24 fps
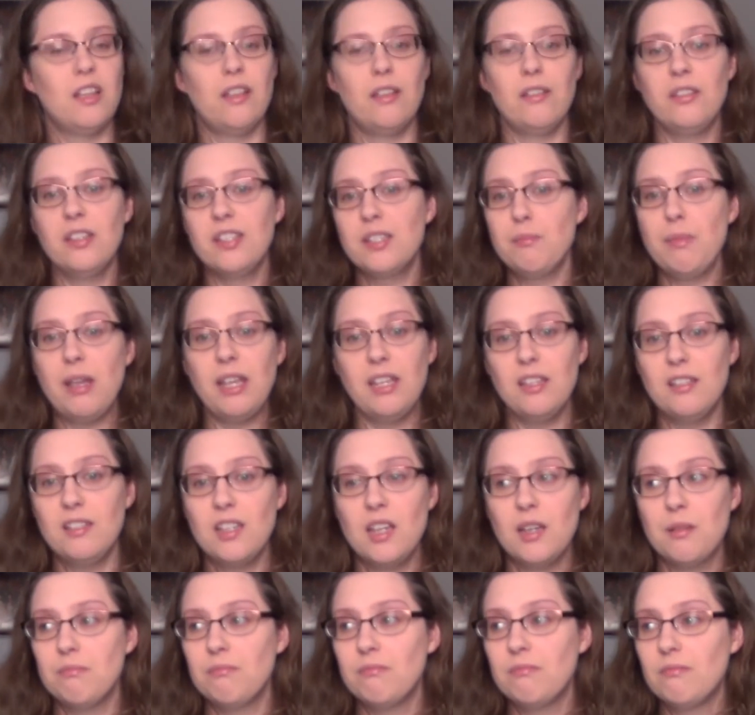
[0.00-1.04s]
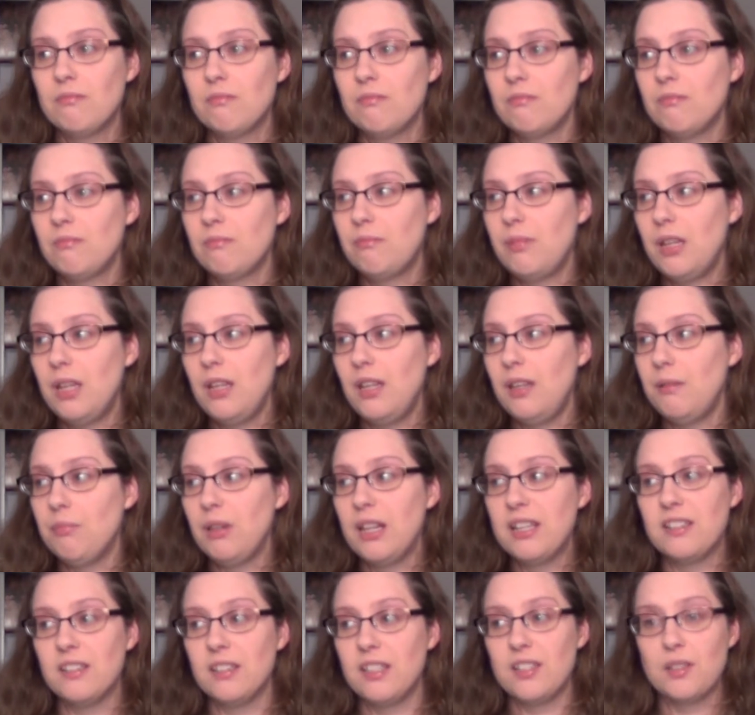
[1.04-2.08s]
But this may end up be
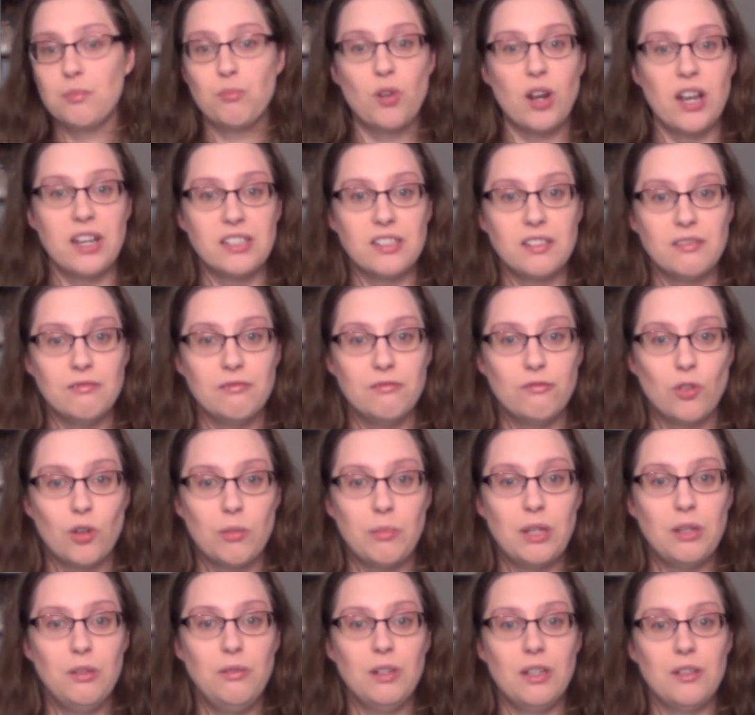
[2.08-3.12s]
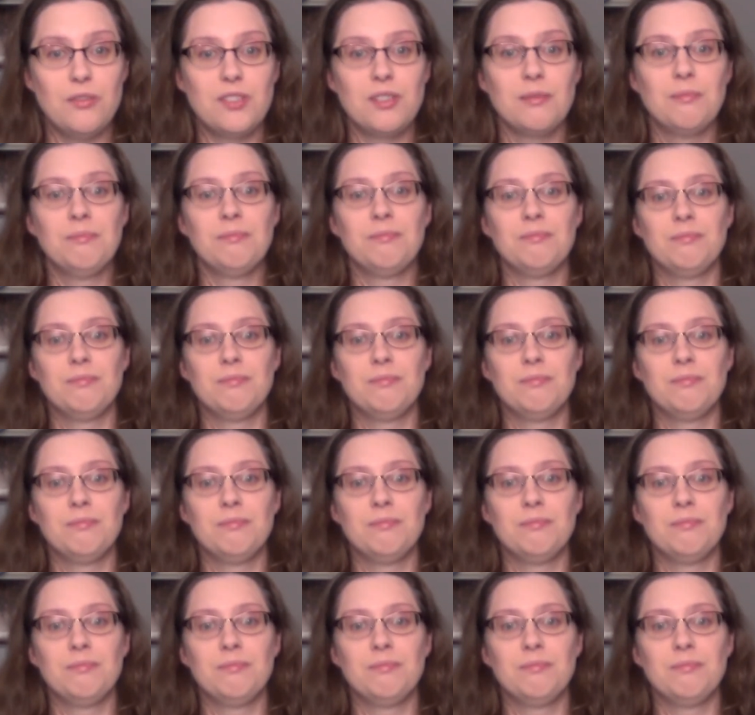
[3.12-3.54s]
pleasantly surprising for me. Who knows?